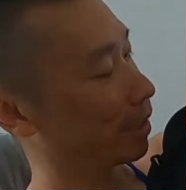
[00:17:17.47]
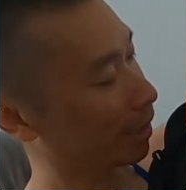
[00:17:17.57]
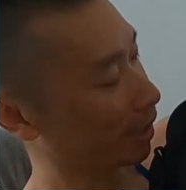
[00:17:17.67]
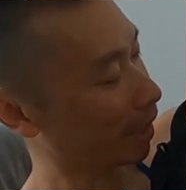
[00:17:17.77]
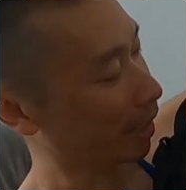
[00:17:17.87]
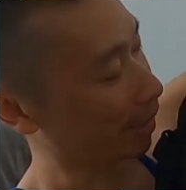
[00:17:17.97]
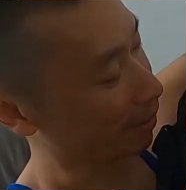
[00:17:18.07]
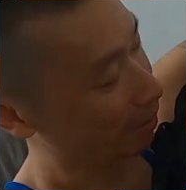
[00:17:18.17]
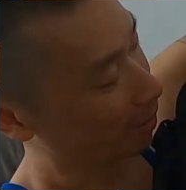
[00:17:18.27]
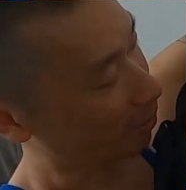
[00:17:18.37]
And
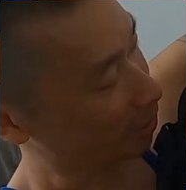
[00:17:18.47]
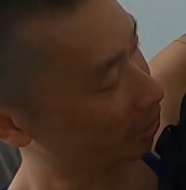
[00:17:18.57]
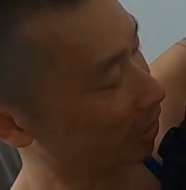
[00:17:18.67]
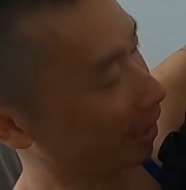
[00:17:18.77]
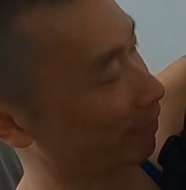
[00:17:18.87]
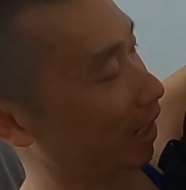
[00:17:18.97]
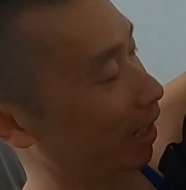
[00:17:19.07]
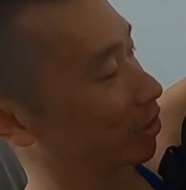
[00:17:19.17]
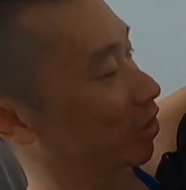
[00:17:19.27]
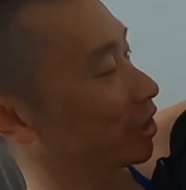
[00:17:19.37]
then once you have the
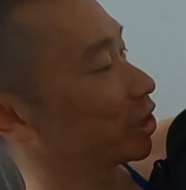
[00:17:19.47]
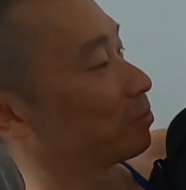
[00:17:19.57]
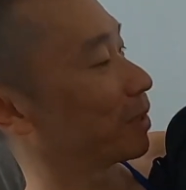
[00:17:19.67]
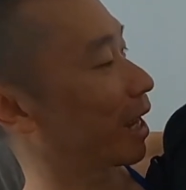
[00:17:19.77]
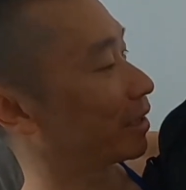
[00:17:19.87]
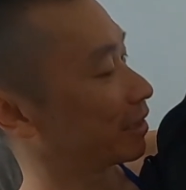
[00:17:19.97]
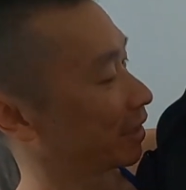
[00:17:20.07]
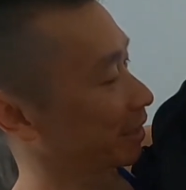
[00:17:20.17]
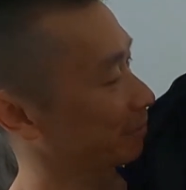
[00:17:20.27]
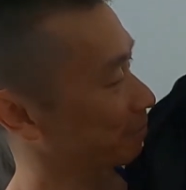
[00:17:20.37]
hydration bladder
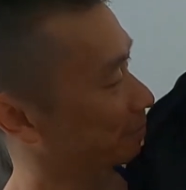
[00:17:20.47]
in,